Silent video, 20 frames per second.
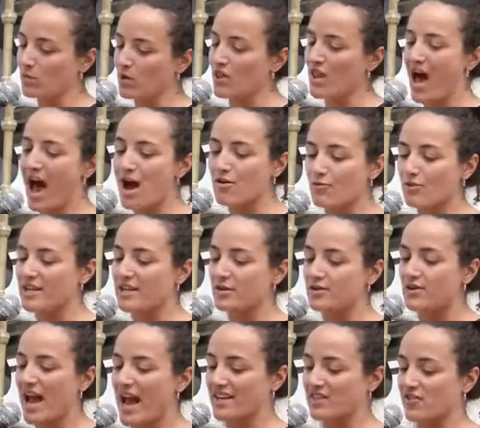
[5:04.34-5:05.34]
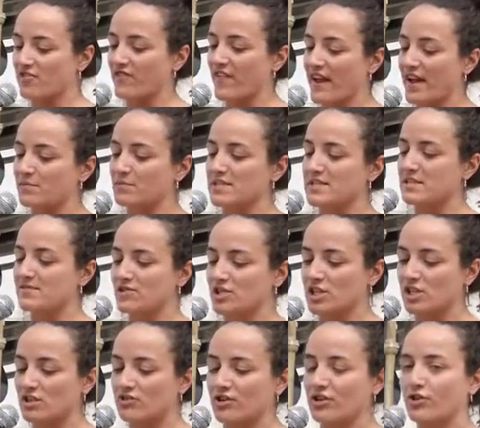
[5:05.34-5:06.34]
will not reunite the families of
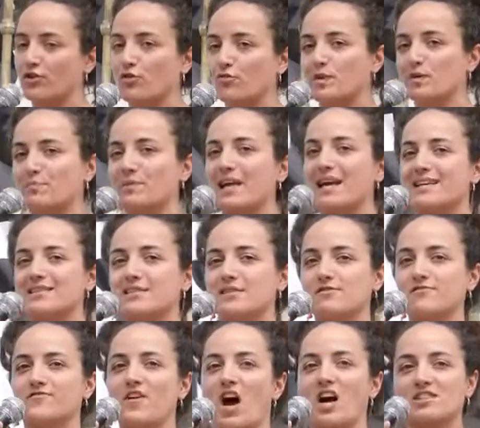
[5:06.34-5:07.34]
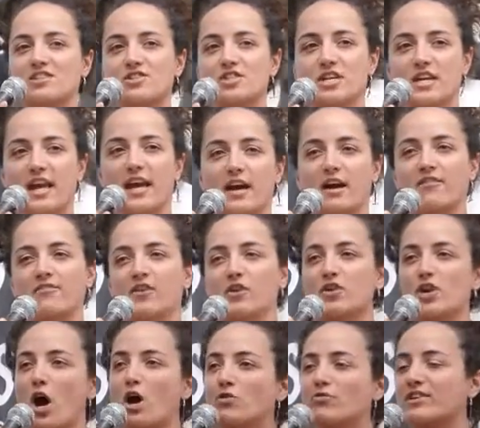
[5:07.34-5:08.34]
children who've been placed in foster care for
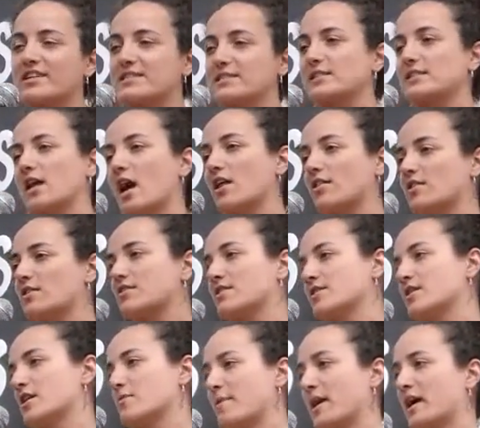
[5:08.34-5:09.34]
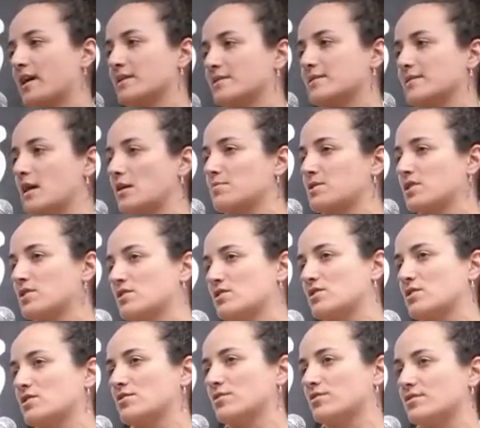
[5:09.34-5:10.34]
no reason other than their parents'
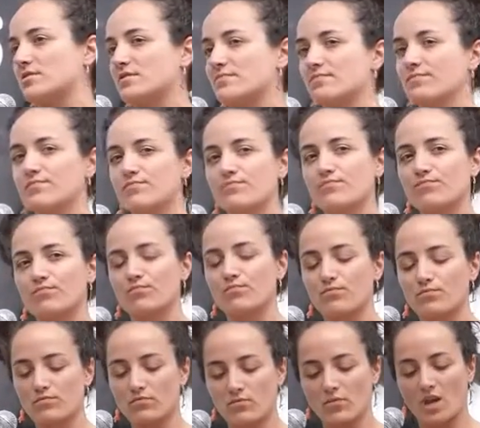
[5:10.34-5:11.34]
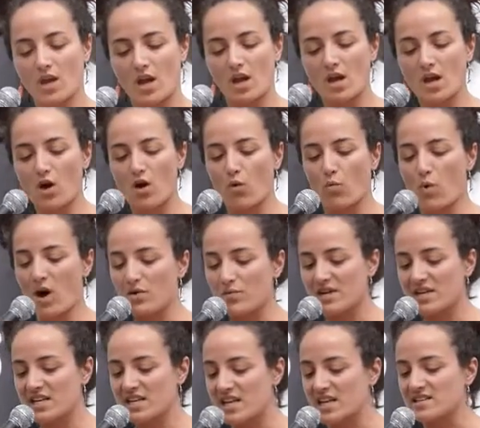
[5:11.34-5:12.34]
substance use. What
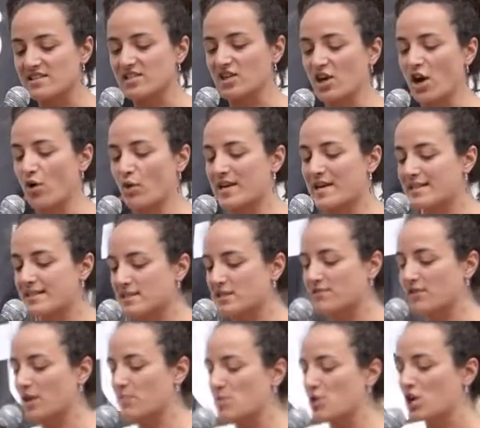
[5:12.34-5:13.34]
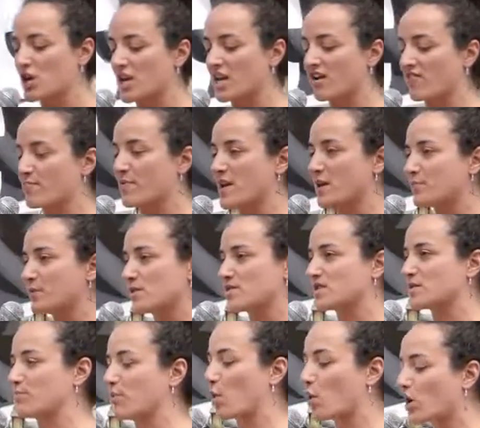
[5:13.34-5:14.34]
we need is a cohesive community of people
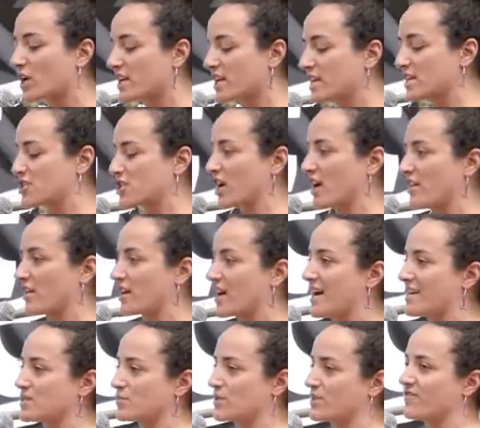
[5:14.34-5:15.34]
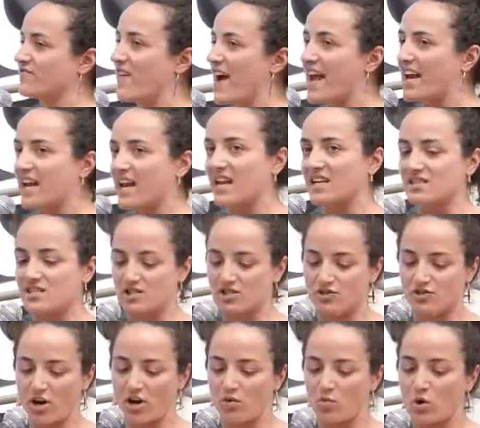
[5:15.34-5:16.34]
supporting each other as we fight against the
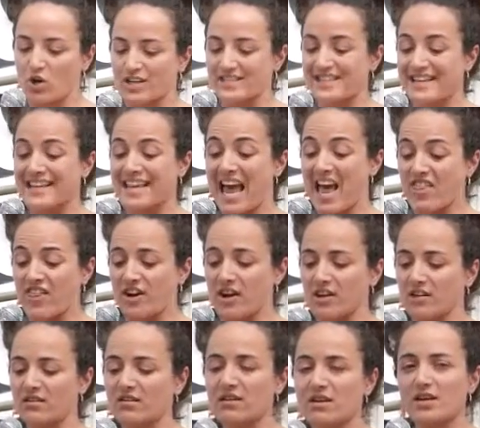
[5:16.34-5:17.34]
drug war together.